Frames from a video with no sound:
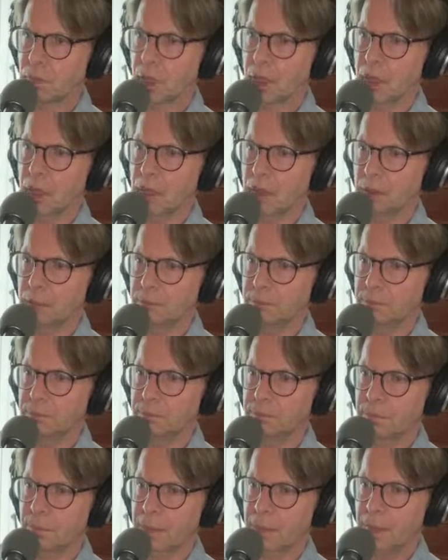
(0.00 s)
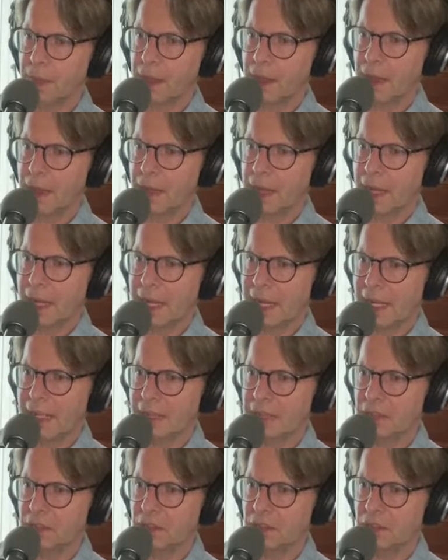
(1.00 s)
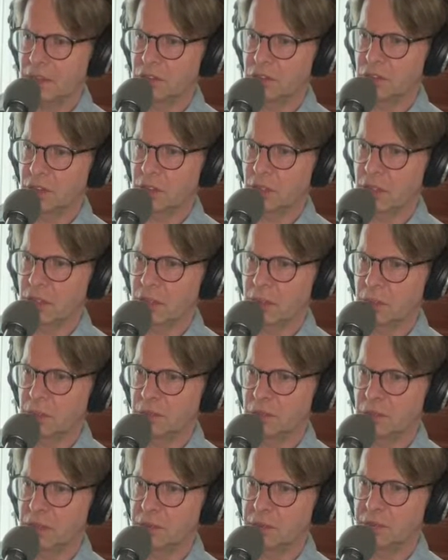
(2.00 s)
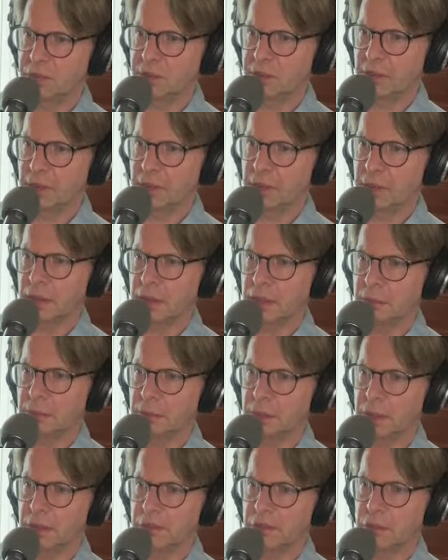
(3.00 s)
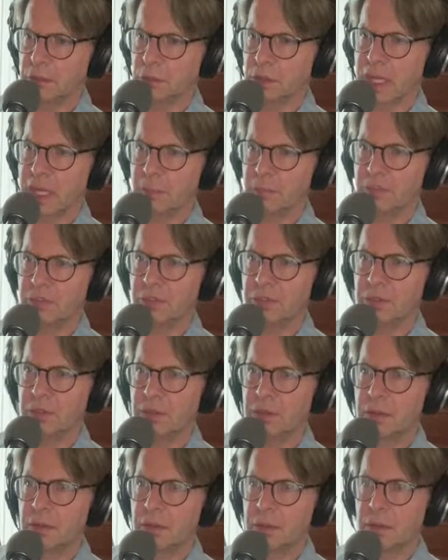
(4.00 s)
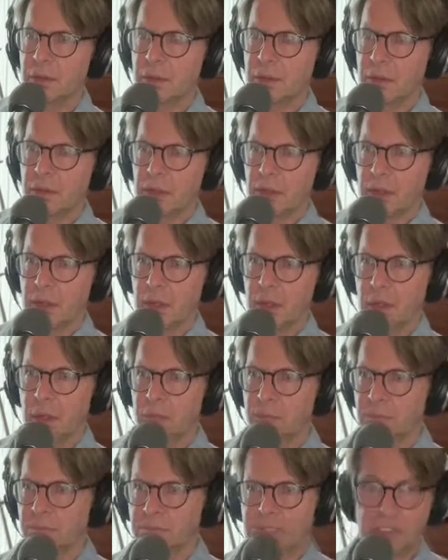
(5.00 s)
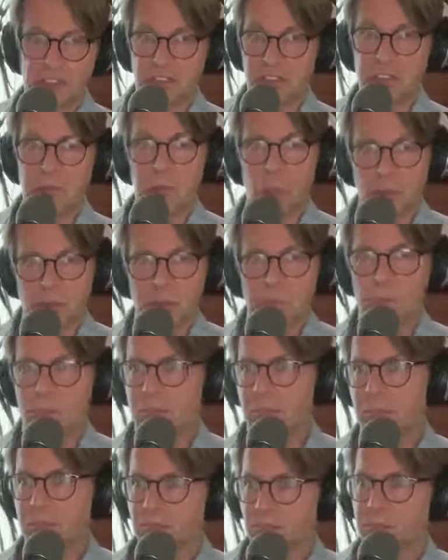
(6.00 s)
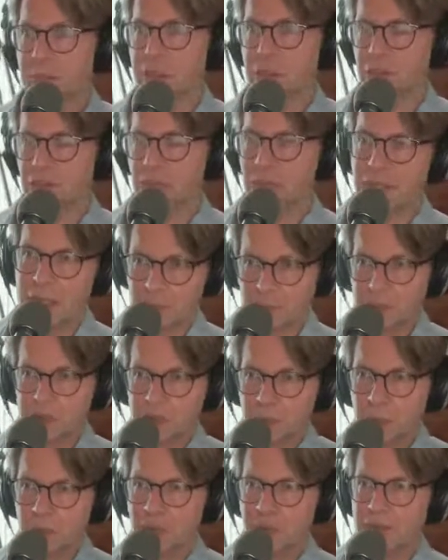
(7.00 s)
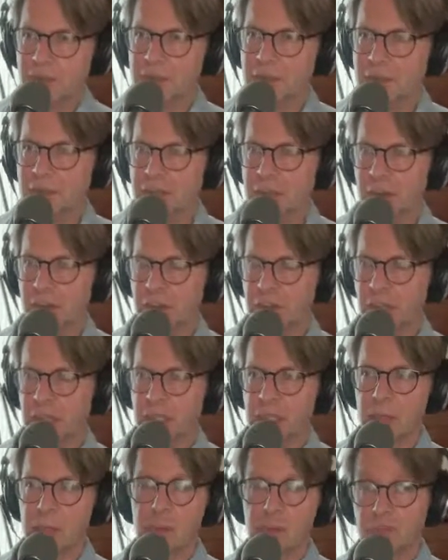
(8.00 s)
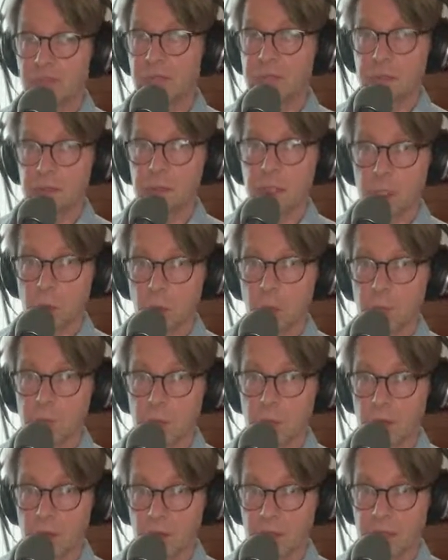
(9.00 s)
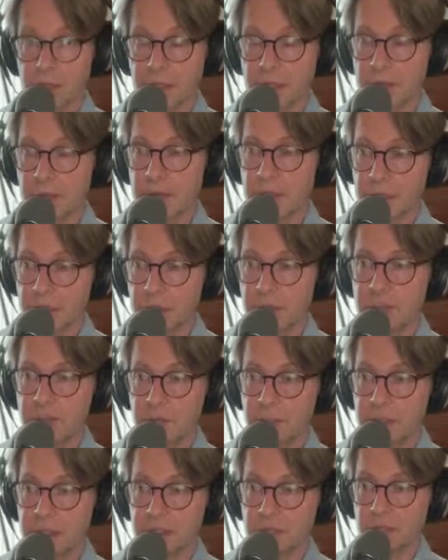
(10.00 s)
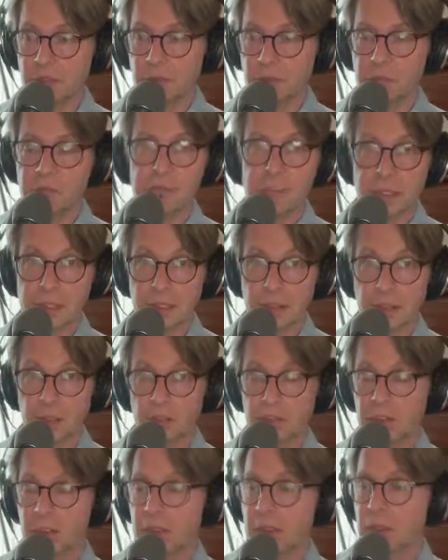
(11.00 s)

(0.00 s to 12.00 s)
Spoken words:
um, and I was living in a place called Hampstead. That's just one picture of Hampstead. I wasn't living there exactly, but it's a very old part of London. It used to be its own village,